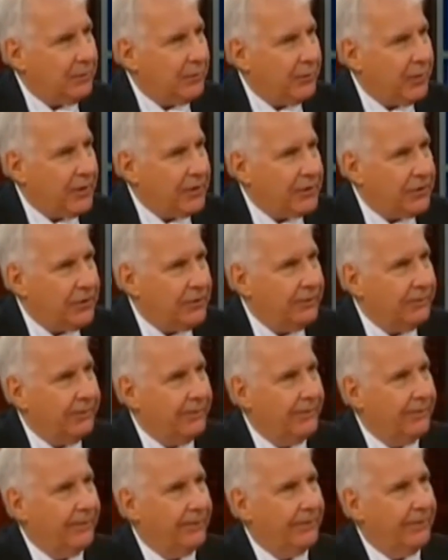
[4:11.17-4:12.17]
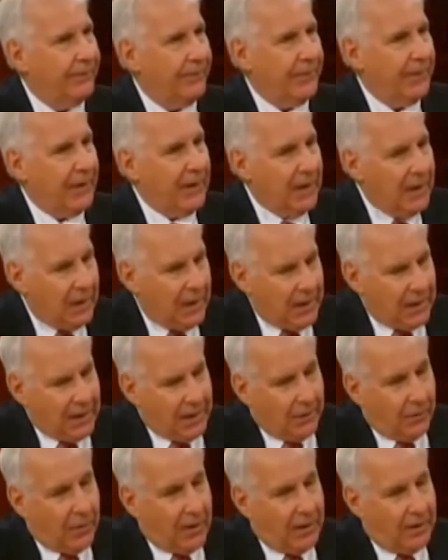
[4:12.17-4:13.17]
So they have to just keep taking them
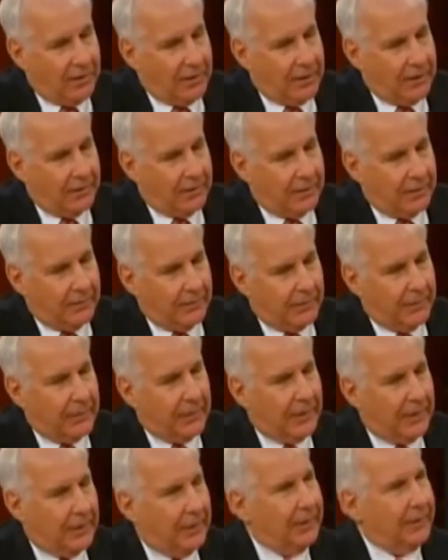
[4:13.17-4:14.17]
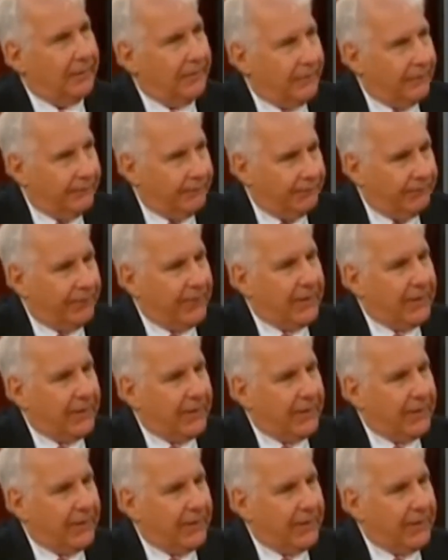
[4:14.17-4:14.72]
to eliminate the withdrawal